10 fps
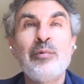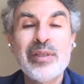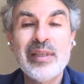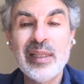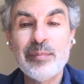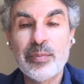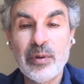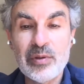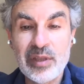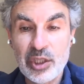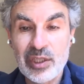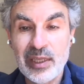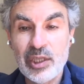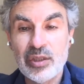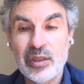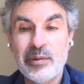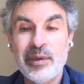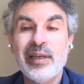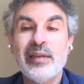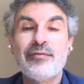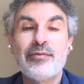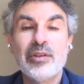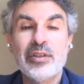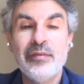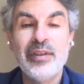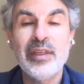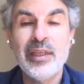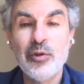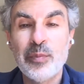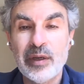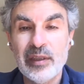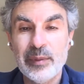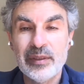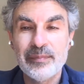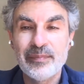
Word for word: recently proposed legislation currently in front of the EU Parliament.